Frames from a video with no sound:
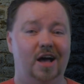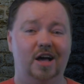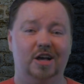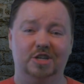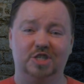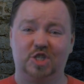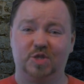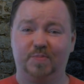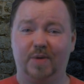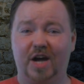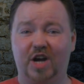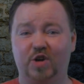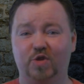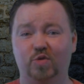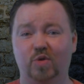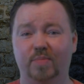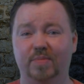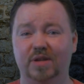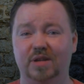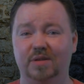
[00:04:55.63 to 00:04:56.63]

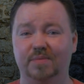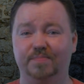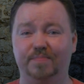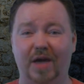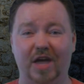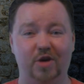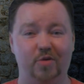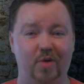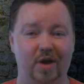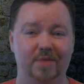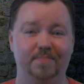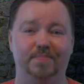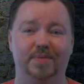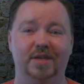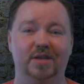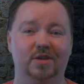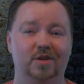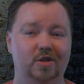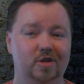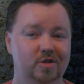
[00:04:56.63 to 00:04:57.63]
Spider-Woman, Beta Ray
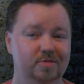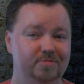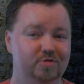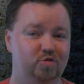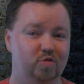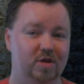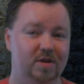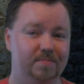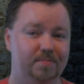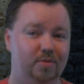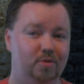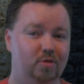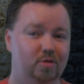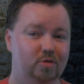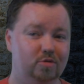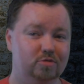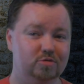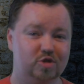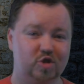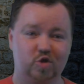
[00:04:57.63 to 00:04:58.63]
Bill,
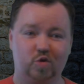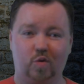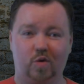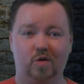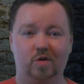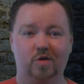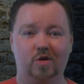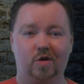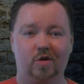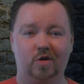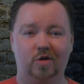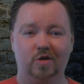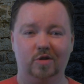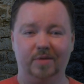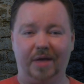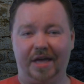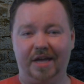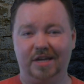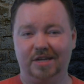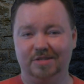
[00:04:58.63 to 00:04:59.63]
Gwenpool, Squirrel
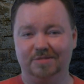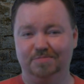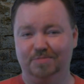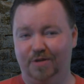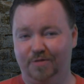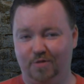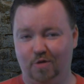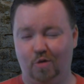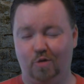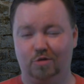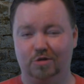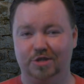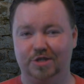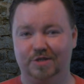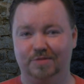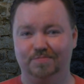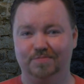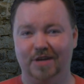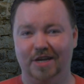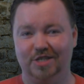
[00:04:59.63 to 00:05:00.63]
Girl, and of
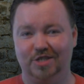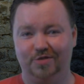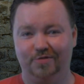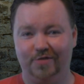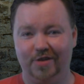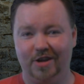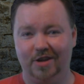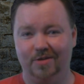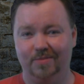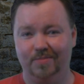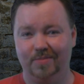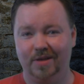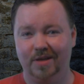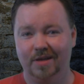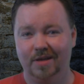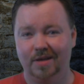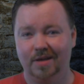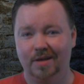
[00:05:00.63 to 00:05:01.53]
course Agent Venom,